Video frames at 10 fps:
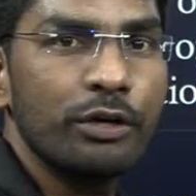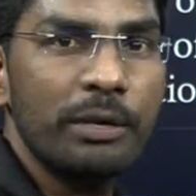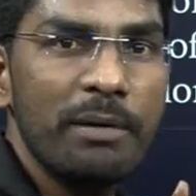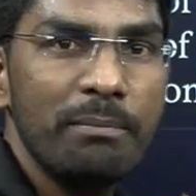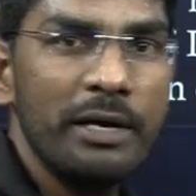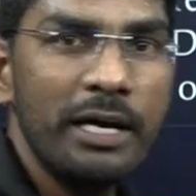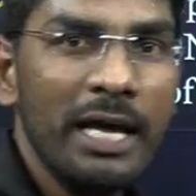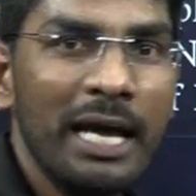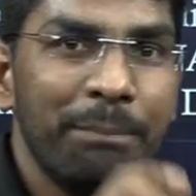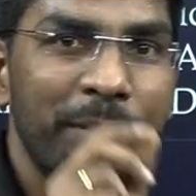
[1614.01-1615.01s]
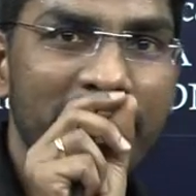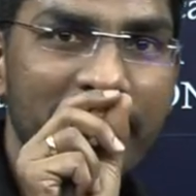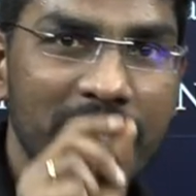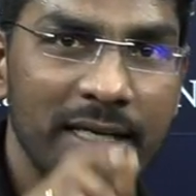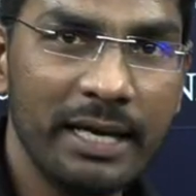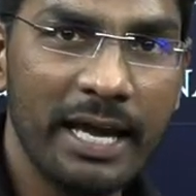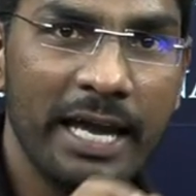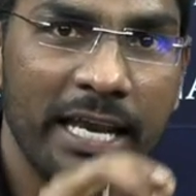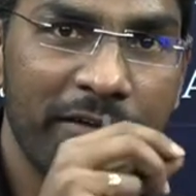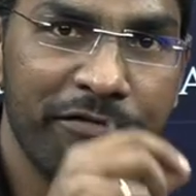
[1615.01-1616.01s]
So remember a particular
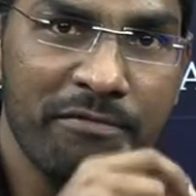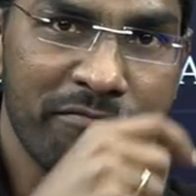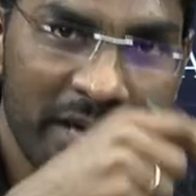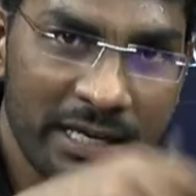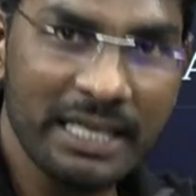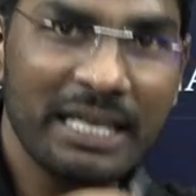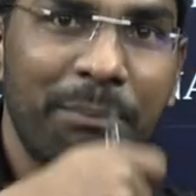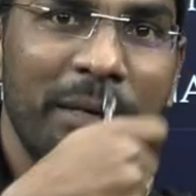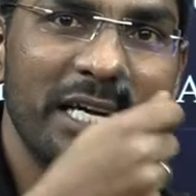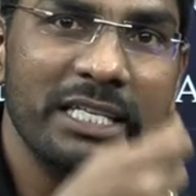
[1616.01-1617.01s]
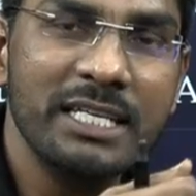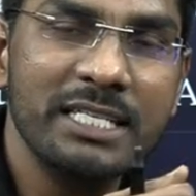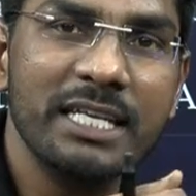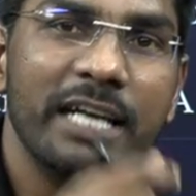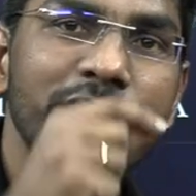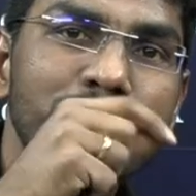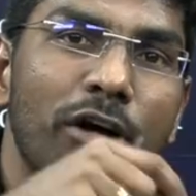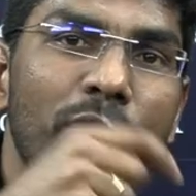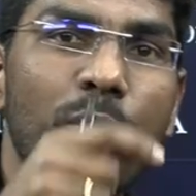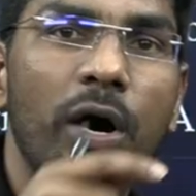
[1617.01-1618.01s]
area from where the replication started
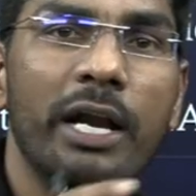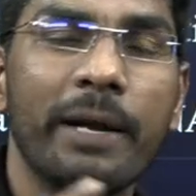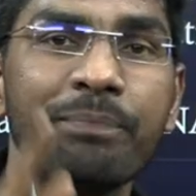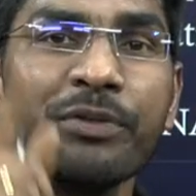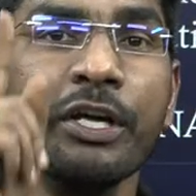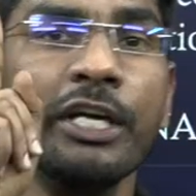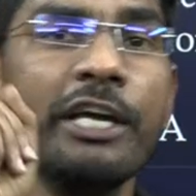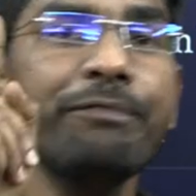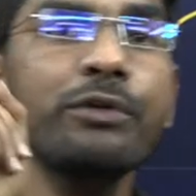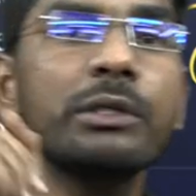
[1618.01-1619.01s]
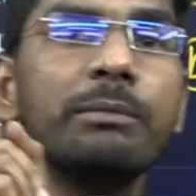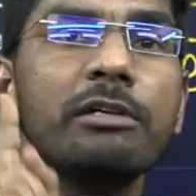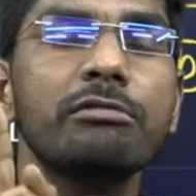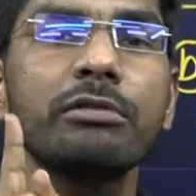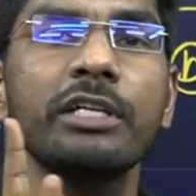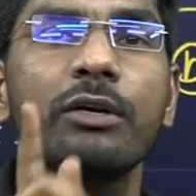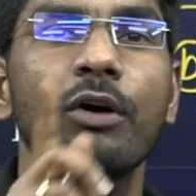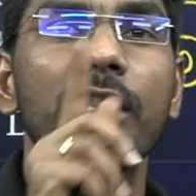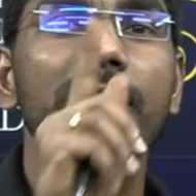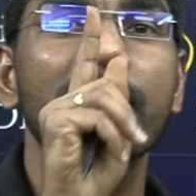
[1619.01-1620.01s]
called ORI. If you able to
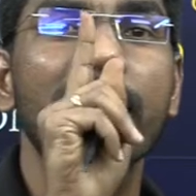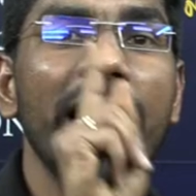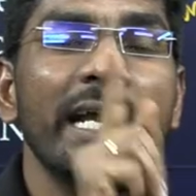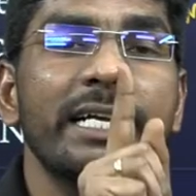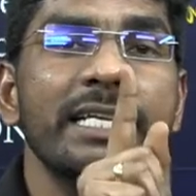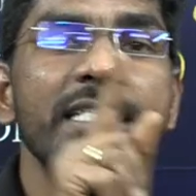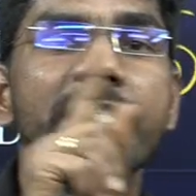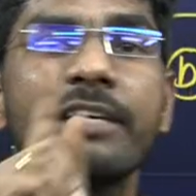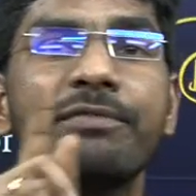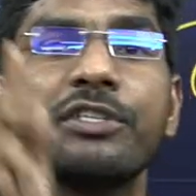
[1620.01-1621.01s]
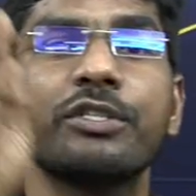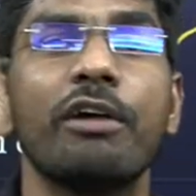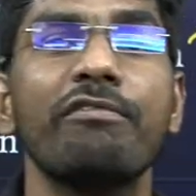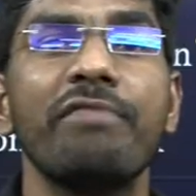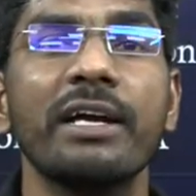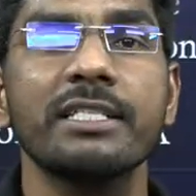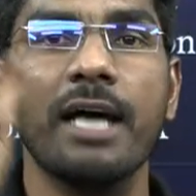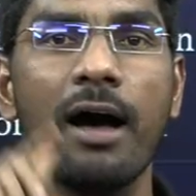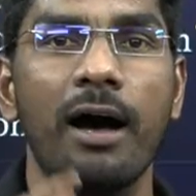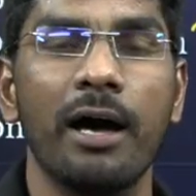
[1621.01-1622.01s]
recall the characteristic feature of
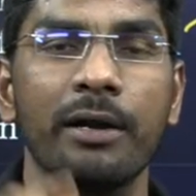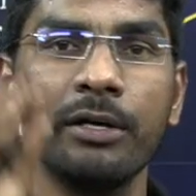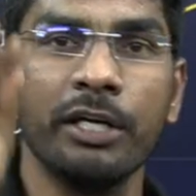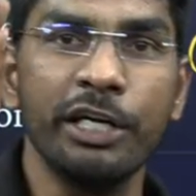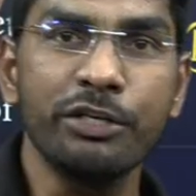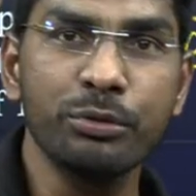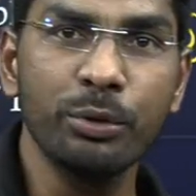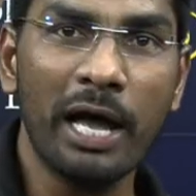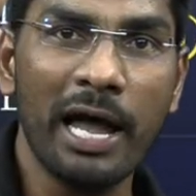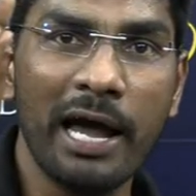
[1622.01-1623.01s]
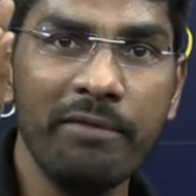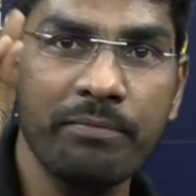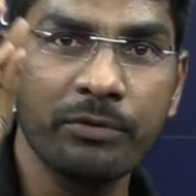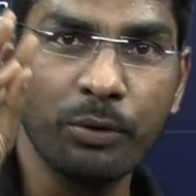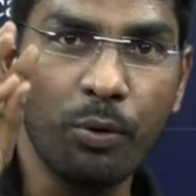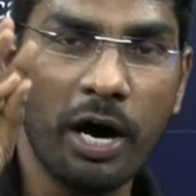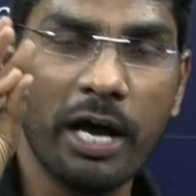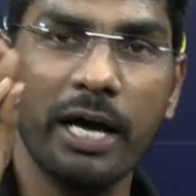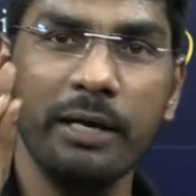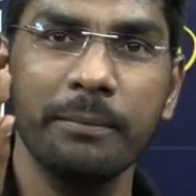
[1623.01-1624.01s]
vector, it should have
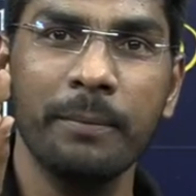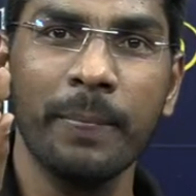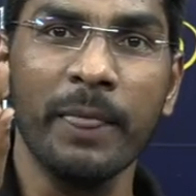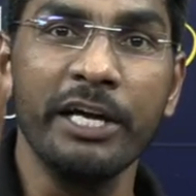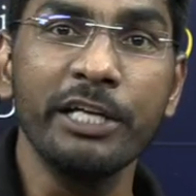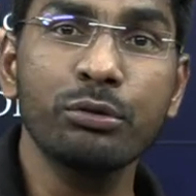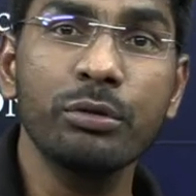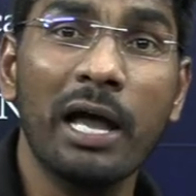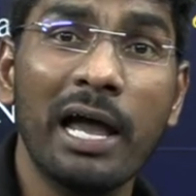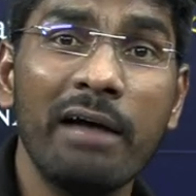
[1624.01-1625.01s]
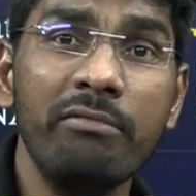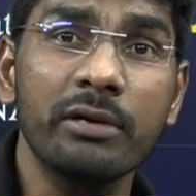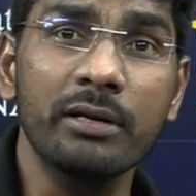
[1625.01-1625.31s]
ORI, it should have